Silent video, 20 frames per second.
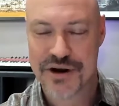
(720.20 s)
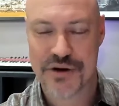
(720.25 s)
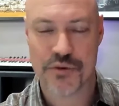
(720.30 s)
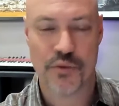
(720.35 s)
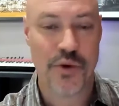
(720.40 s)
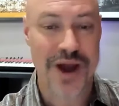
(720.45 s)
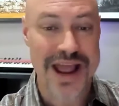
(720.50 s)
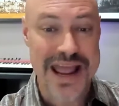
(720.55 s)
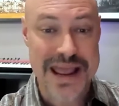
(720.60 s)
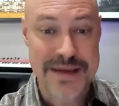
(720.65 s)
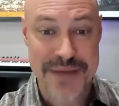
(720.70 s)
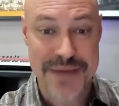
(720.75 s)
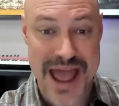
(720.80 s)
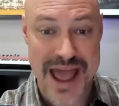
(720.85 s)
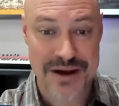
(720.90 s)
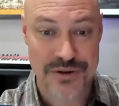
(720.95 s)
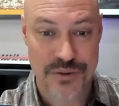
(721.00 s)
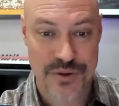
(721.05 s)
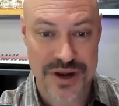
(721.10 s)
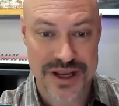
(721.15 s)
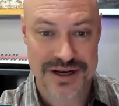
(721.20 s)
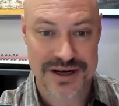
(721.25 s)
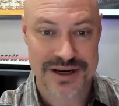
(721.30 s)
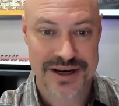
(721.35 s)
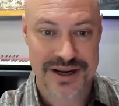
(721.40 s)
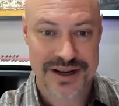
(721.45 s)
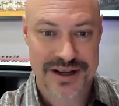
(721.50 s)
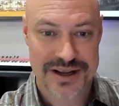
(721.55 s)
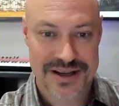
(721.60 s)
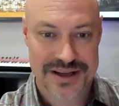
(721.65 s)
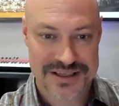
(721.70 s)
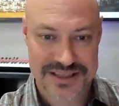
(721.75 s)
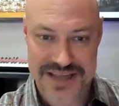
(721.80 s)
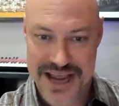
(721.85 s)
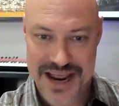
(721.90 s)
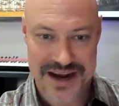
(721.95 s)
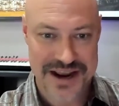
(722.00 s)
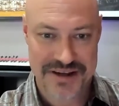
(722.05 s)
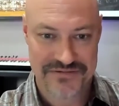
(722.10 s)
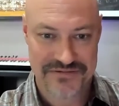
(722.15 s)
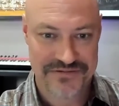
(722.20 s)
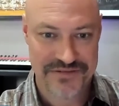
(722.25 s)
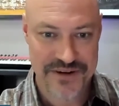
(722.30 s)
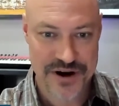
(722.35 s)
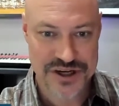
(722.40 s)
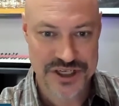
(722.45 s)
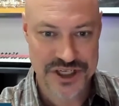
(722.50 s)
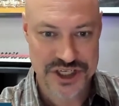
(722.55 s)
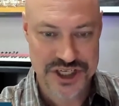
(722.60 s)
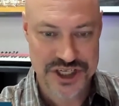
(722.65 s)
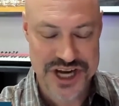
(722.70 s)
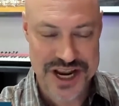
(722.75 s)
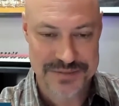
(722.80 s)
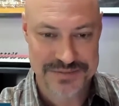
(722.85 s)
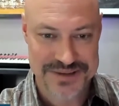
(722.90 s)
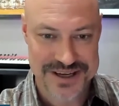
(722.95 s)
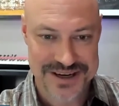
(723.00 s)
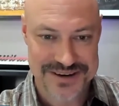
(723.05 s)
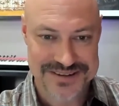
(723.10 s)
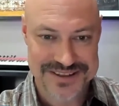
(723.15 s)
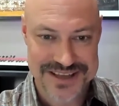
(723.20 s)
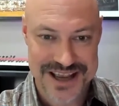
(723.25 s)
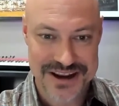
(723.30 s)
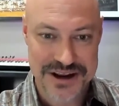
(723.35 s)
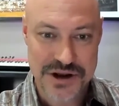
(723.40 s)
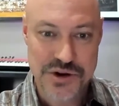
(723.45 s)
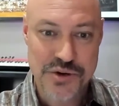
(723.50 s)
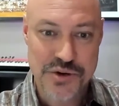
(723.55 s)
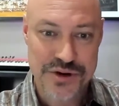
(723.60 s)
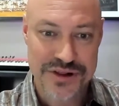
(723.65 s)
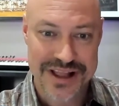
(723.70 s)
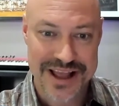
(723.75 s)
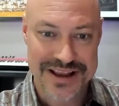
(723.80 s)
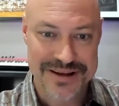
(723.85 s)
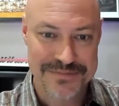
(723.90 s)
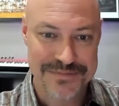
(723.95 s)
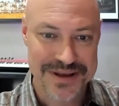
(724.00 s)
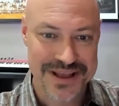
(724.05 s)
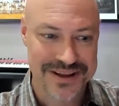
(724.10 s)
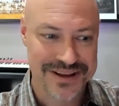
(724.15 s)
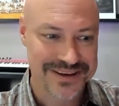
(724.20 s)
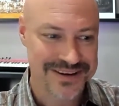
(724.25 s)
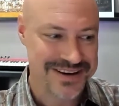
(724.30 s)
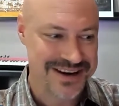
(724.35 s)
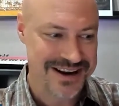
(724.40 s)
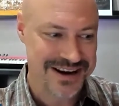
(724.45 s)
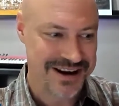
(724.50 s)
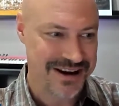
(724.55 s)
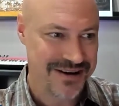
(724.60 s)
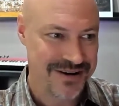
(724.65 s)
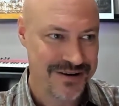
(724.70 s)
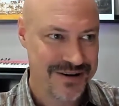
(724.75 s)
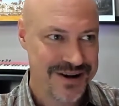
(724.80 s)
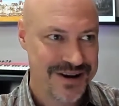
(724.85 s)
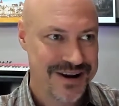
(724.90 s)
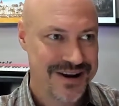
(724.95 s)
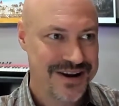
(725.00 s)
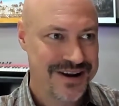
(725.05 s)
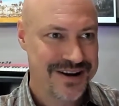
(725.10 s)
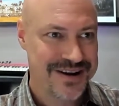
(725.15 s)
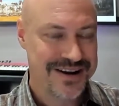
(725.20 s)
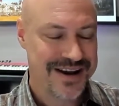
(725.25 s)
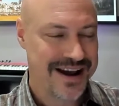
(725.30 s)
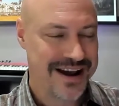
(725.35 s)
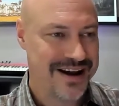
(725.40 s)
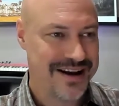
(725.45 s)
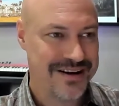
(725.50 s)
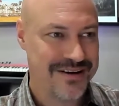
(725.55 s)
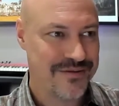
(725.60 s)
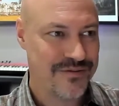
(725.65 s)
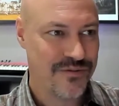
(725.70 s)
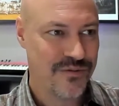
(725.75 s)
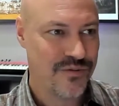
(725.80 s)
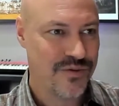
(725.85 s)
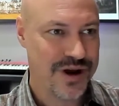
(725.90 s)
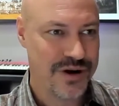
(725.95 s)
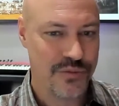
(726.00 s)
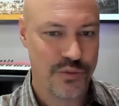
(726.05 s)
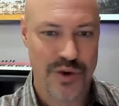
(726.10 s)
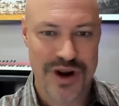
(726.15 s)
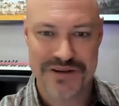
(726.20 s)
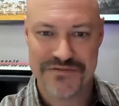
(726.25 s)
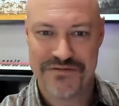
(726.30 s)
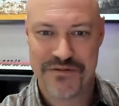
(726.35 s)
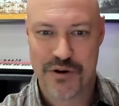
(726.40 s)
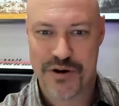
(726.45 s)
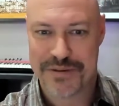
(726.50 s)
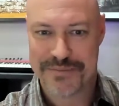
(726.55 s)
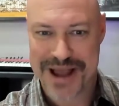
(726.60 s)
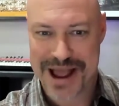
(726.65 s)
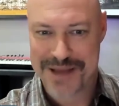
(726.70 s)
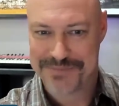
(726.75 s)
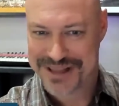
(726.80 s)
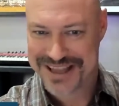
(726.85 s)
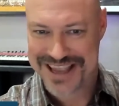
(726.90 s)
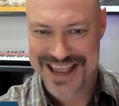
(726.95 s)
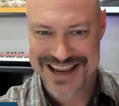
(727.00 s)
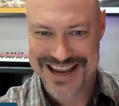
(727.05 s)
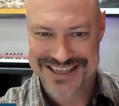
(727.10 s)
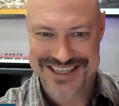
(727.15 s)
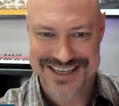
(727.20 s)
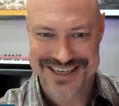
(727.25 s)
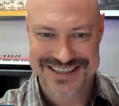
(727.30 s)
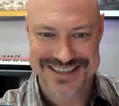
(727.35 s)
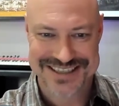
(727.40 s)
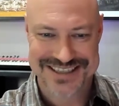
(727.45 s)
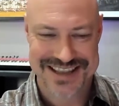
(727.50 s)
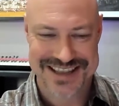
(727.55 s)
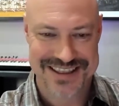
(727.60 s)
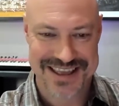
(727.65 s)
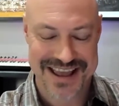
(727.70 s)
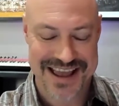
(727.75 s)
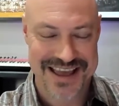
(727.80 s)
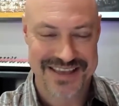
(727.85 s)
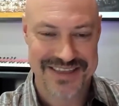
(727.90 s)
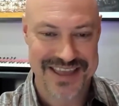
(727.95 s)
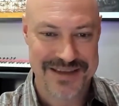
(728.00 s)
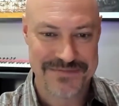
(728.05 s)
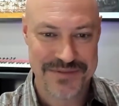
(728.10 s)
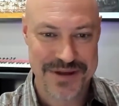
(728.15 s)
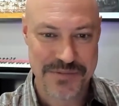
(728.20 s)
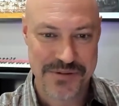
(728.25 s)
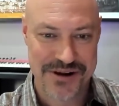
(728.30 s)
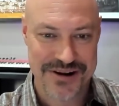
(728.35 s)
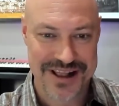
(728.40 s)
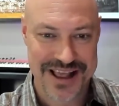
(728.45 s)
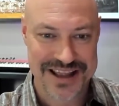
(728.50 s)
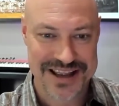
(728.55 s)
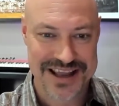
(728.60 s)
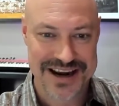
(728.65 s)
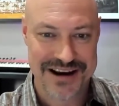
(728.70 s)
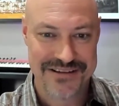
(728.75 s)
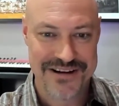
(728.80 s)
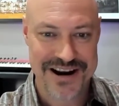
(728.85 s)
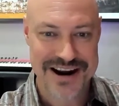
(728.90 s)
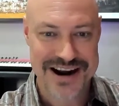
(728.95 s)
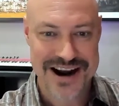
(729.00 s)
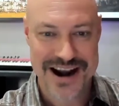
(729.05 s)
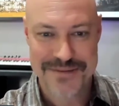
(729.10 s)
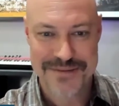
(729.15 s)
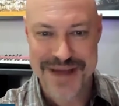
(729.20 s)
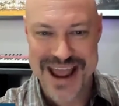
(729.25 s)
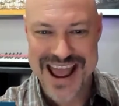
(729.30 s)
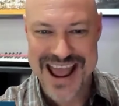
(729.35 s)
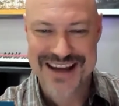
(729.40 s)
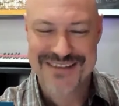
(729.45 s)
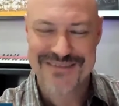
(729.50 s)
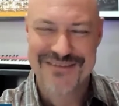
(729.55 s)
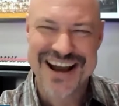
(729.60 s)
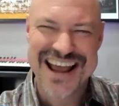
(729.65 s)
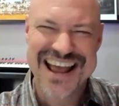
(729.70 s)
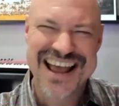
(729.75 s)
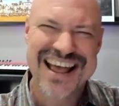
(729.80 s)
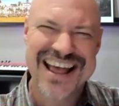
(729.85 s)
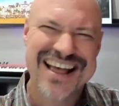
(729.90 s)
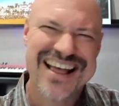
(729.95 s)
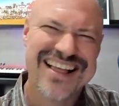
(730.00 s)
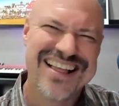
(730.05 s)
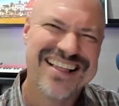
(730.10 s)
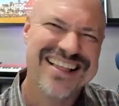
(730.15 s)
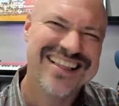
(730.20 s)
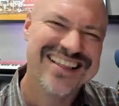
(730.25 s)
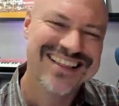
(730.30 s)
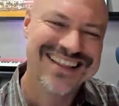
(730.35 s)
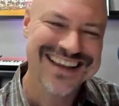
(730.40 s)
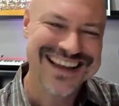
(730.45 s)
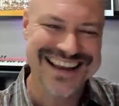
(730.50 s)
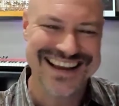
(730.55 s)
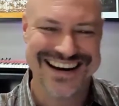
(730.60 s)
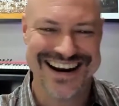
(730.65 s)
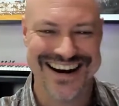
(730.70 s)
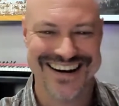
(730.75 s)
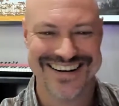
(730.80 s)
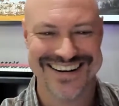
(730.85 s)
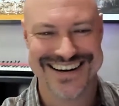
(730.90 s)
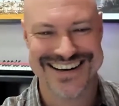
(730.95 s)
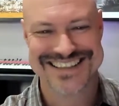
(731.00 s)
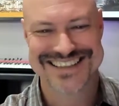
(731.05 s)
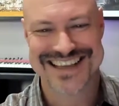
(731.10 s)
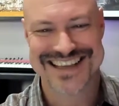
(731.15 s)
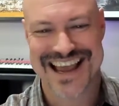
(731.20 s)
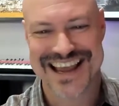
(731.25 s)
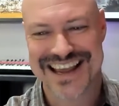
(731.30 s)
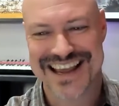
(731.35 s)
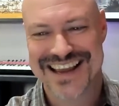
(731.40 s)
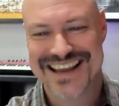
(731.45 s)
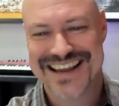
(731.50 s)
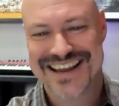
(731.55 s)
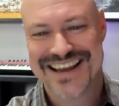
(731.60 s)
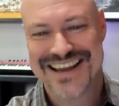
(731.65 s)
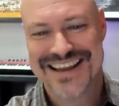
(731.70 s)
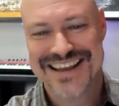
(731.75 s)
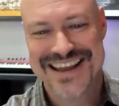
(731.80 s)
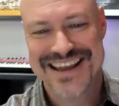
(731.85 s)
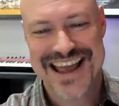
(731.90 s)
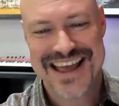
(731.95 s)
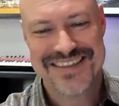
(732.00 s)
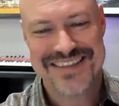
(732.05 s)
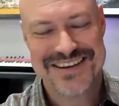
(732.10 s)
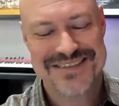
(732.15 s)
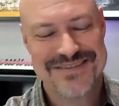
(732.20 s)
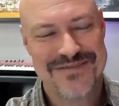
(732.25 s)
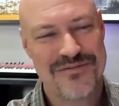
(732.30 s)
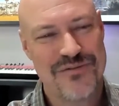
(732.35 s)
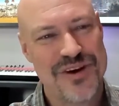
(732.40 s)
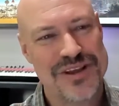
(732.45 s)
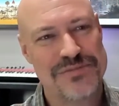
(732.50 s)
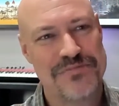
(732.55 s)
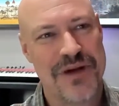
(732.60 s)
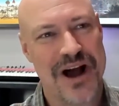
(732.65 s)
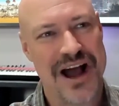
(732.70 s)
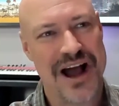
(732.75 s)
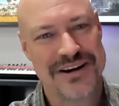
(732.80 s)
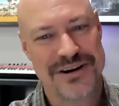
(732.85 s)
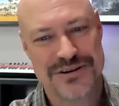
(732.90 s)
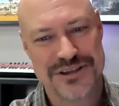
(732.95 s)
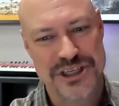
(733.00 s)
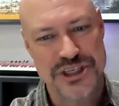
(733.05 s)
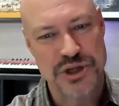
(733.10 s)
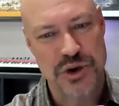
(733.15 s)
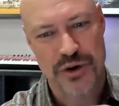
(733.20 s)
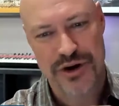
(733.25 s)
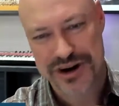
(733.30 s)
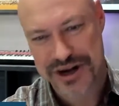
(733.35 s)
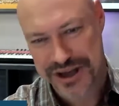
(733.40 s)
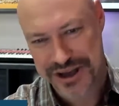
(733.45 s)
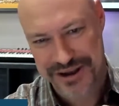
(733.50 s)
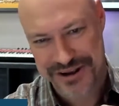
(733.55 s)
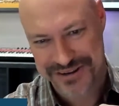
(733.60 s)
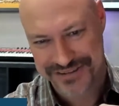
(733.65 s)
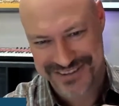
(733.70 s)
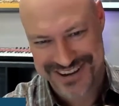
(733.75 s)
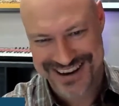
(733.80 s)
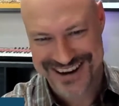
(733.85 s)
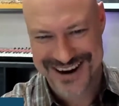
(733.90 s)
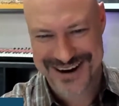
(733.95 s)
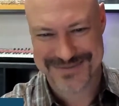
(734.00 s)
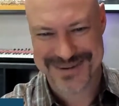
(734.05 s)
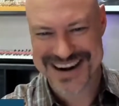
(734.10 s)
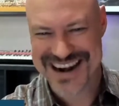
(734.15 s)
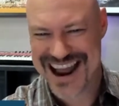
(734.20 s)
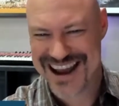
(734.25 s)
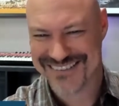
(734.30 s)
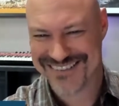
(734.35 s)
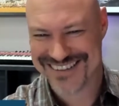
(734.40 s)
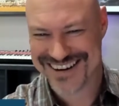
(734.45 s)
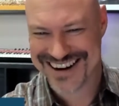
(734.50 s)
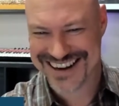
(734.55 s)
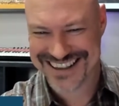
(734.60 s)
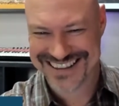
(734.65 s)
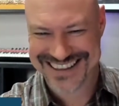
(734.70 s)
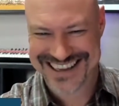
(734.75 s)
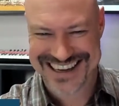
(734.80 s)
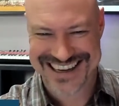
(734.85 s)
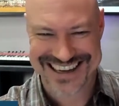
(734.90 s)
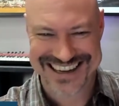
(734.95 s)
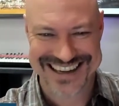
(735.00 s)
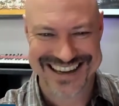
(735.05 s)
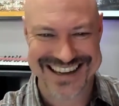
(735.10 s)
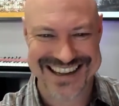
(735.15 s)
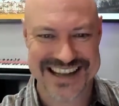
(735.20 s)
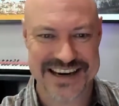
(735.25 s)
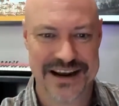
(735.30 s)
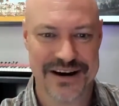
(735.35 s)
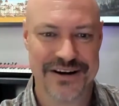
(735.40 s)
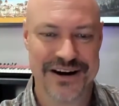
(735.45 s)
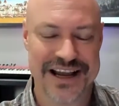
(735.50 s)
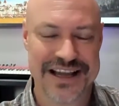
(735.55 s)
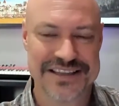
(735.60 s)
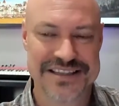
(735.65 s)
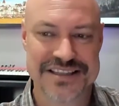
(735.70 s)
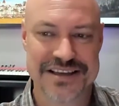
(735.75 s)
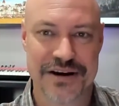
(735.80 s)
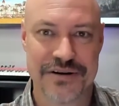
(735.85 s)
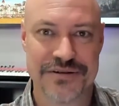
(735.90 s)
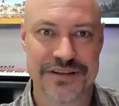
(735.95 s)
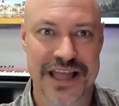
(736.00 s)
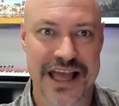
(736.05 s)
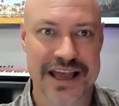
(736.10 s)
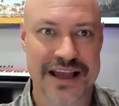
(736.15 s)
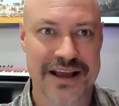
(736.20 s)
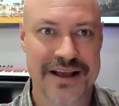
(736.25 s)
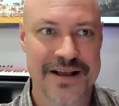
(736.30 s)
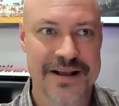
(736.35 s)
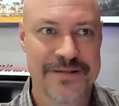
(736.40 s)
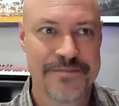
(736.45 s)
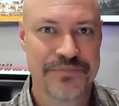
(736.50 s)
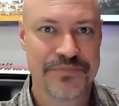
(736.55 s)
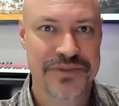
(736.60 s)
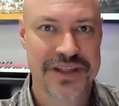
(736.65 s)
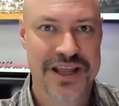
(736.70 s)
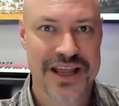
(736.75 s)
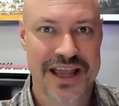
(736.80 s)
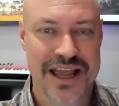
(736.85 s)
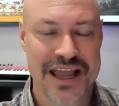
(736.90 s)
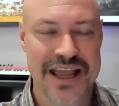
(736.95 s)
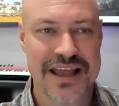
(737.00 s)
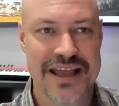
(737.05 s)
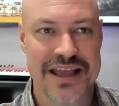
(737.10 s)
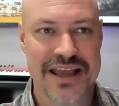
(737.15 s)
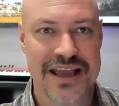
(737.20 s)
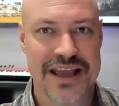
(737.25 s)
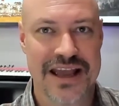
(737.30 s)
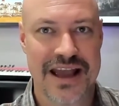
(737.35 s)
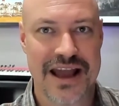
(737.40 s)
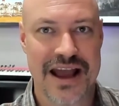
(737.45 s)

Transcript: going way back when .NET first shipped, and it's like cool, I can build, what WinForm applications, and then people are like, can I run it on Mac? Well, and it's like, yeah, they're with Mono sort of, but not really, and so like it.